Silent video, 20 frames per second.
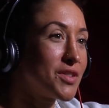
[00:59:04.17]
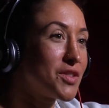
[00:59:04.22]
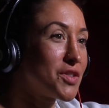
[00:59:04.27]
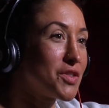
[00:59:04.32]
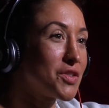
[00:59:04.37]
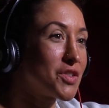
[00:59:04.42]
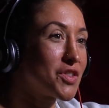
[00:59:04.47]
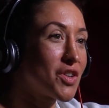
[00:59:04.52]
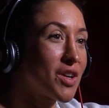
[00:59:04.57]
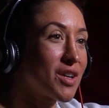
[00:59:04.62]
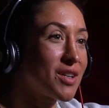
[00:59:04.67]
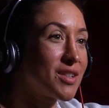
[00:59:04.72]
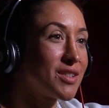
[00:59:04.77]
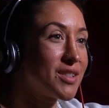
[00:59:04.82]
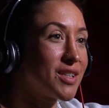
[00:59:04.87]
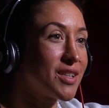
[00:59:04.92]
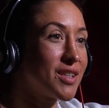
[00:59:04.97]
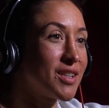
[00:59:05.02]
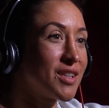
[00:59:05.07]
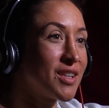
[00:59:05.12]
Two
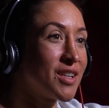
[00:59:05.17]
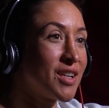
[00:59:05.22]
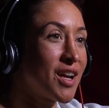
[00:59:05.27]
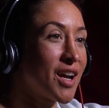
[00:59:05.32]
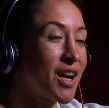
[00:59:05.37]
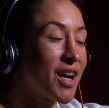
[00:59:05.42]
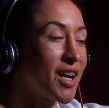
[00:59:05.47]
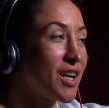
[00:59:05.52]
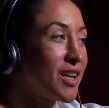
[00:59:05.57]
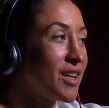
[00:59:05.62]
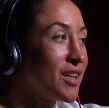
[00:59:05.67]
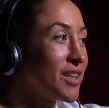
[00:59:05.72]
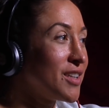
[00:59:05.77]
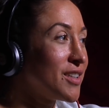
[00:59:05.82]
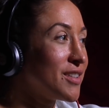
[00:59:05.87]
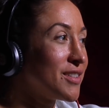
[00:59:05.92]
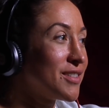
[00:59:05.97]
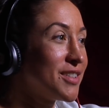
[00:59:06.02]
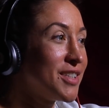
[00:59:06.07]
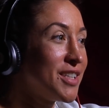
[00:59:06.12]
Straws, and
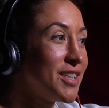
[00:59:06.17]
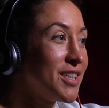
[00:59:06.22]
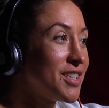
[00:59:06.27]
I